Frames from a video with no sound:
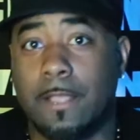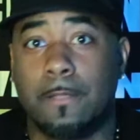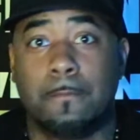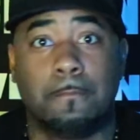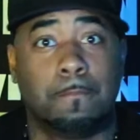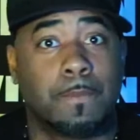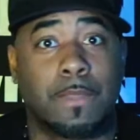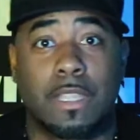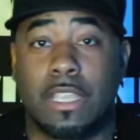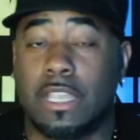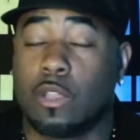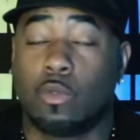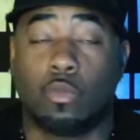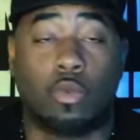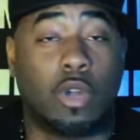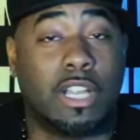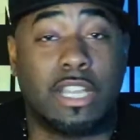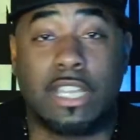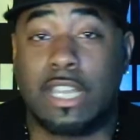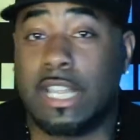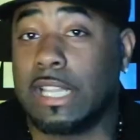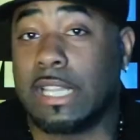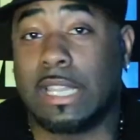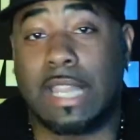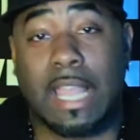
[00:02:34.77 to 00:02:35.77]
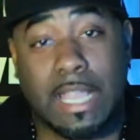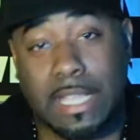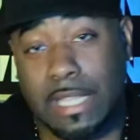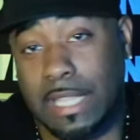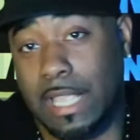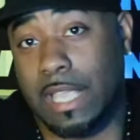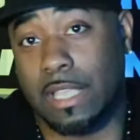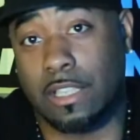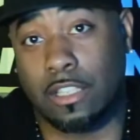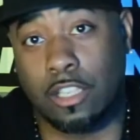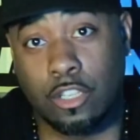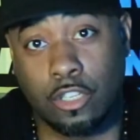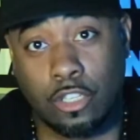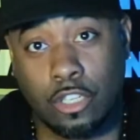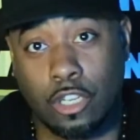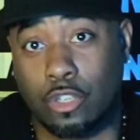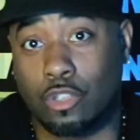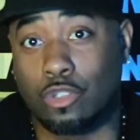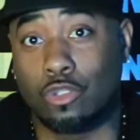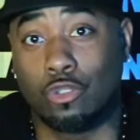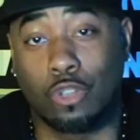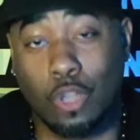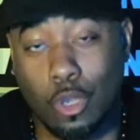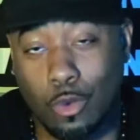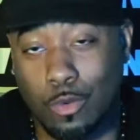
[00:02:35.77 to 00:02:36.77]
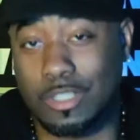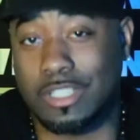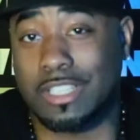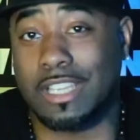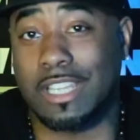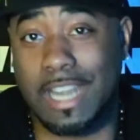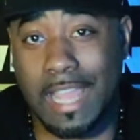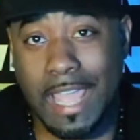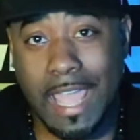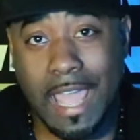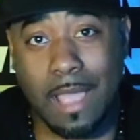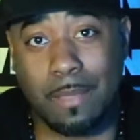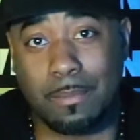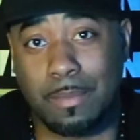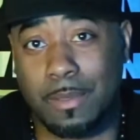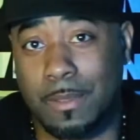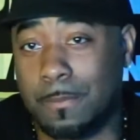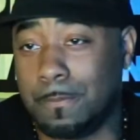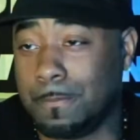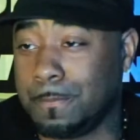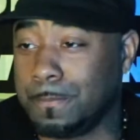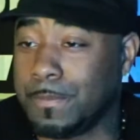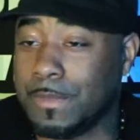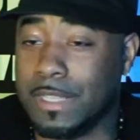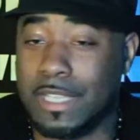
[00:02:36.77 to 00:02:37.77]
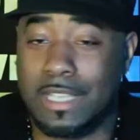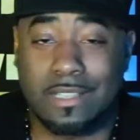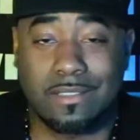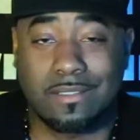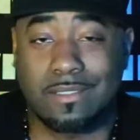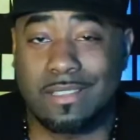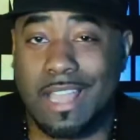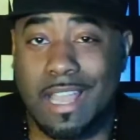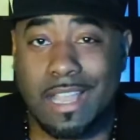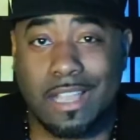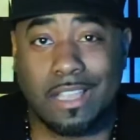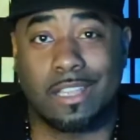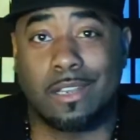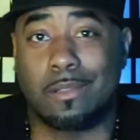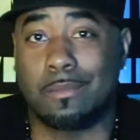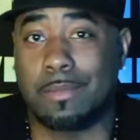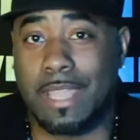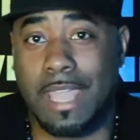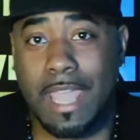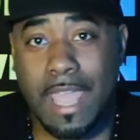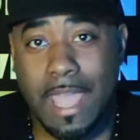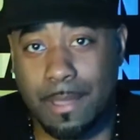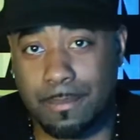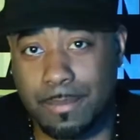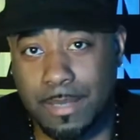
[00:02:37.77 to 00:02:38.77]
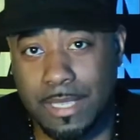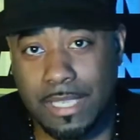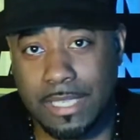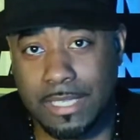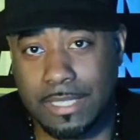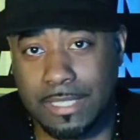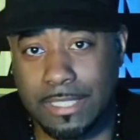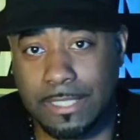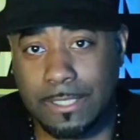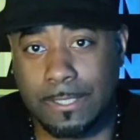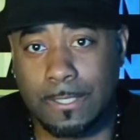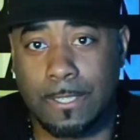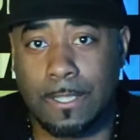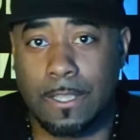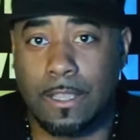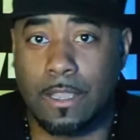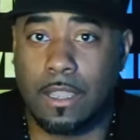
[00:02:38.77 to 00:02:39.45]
It wasn't nothing like that. You know what's going to happen. It's not going to be a happy ending.